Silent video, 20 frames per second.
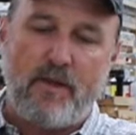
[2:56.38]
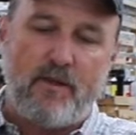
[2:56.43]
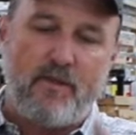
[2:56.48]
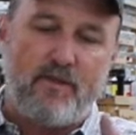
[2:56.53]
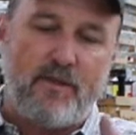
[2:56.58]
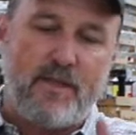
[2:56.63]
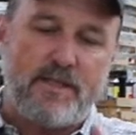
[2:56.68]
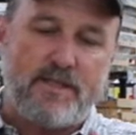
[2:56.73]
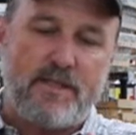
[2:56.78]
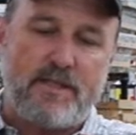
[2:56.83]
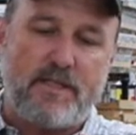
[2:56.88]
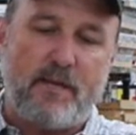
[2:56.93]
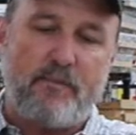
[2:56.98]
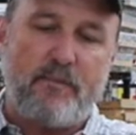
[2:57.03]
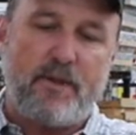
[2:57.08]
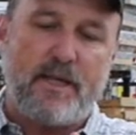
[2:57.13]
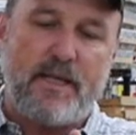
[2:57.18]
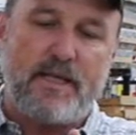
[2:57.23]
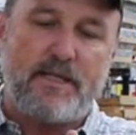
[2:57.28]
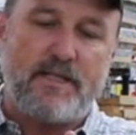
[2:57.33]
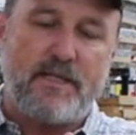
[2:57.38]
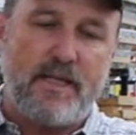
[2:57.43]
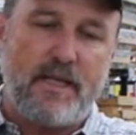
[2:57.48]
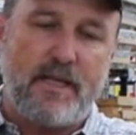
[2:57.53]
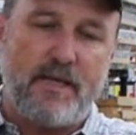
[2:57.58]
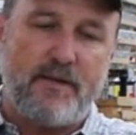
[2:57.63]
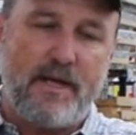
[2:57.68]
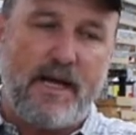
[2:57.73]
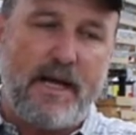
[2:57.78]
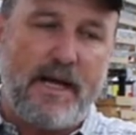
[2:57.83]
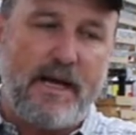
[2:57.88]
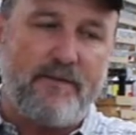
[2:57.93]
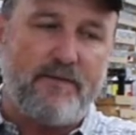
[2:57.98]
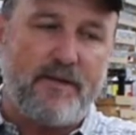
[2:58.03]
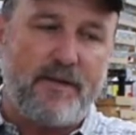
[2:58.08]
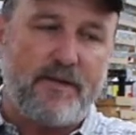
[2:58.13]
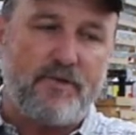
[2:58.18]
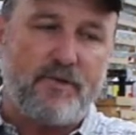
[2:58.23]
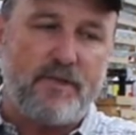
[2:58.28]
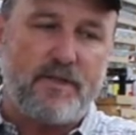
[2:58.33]
This is up against the hive
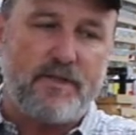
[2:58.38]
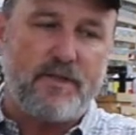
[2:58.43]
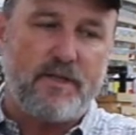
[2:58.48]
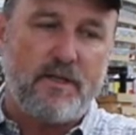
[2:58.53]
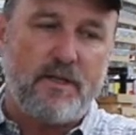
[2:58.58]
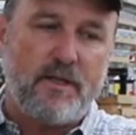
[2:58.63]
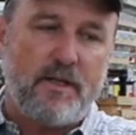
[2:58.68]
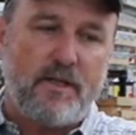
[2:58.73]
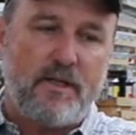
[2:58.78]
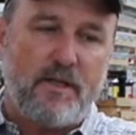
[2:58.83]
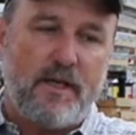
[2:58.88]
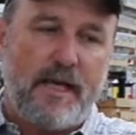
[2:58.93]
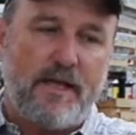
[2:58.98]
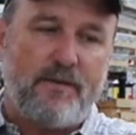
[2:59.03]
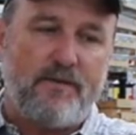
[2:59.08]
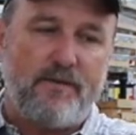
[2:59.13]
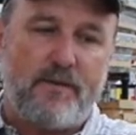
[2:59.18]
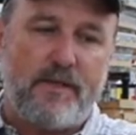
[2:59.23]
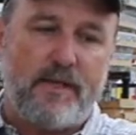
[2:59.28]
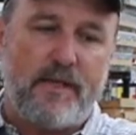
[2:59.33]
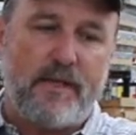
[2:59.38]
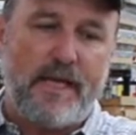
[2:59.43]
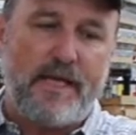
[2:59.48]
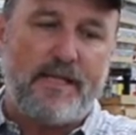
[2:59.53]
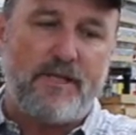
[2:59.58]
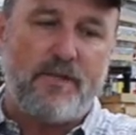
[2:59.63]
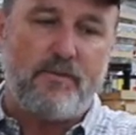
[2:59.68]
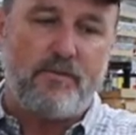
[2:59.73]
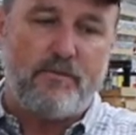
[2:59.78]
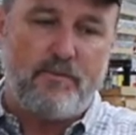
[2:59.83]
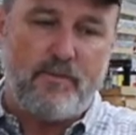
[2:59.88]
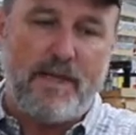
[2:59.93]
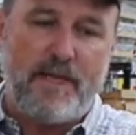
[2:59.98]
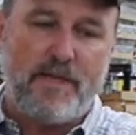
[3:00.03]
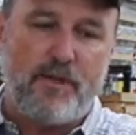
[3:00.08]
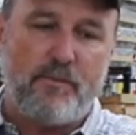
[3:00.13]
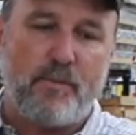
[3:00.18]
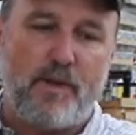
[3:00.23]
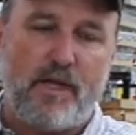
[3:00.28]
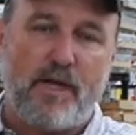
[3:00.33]
entrance, and you
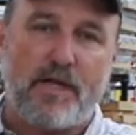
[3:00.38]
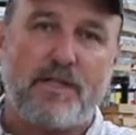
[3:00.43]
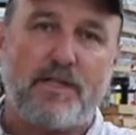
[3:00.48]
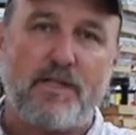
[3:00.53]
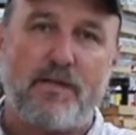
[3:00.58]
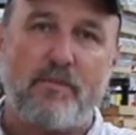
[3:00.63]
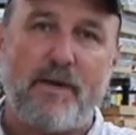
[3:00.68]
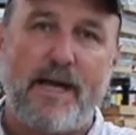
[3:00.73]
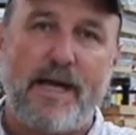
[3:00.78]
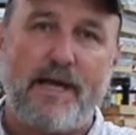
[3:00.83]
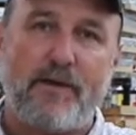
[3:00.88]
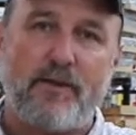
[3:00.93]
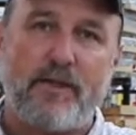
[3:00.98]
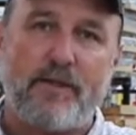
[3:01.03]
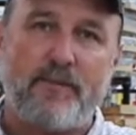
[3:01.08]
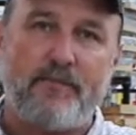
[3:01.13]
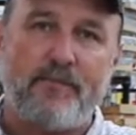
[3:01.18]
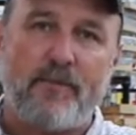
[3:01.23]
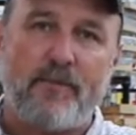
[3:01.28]
plug it to the battery.